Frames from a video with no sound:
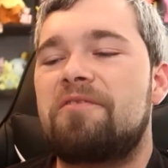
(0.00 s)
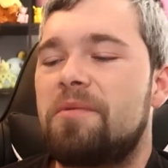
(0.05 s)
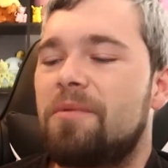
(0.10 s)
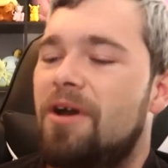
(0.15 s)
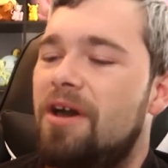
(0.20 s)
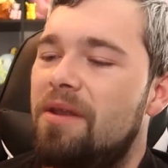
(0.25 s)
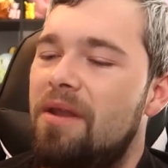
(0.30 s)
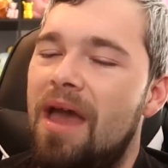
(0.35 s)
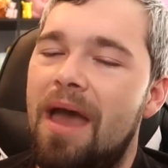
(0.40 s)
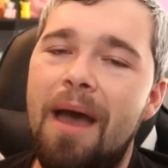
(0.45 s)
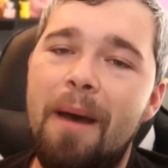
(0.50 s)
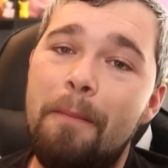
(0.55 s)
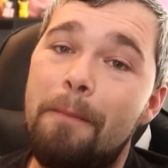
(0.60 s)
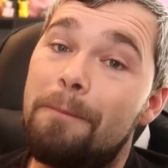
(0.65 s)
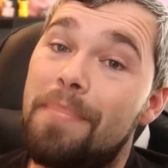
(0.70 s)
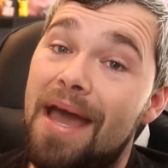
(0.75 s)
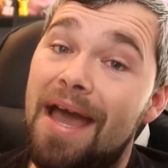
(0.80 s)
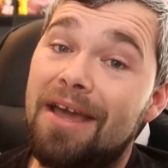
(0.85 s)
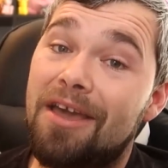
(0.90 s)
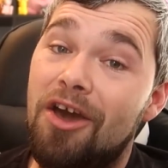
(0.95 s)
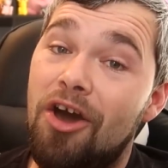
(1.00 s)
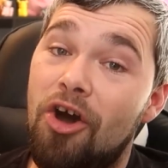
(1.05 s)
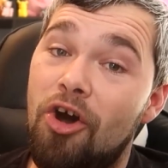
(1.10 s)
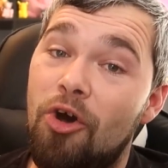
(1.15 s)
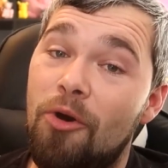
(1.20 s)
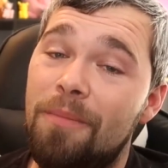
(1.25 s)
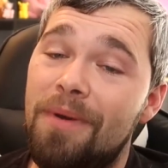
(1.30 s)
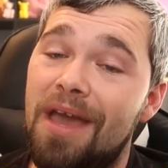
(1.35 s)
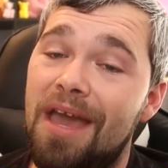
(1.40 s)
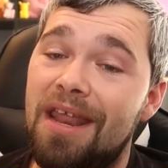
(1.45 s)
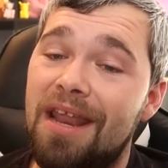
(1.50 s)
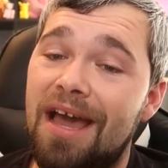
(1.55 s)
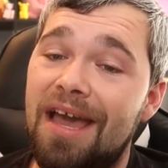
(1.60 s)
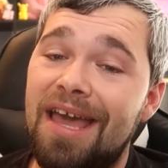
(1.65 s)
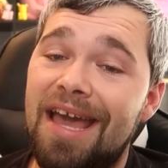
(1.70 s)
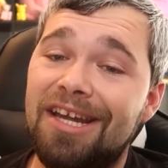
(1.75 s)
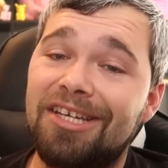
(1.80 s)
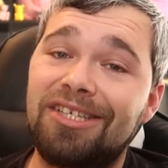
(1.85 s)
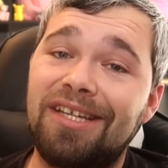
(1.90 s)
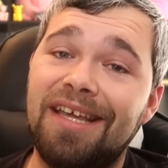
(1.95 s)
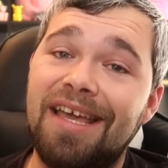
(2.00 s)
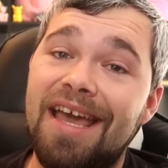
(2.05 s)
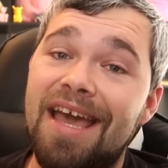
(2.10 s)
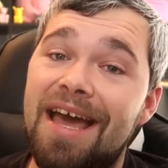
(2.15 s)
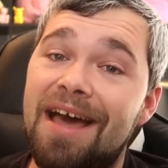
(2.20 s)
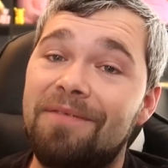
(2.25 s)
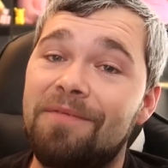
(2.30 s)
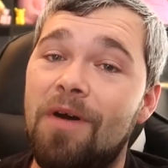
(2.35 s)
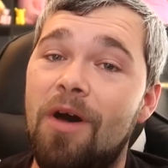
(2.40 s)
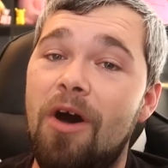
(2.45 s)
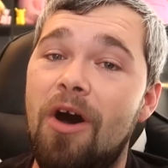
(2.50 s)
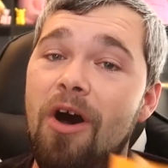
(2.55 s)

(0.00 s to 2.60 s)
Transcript: everyone, back home, and I actually have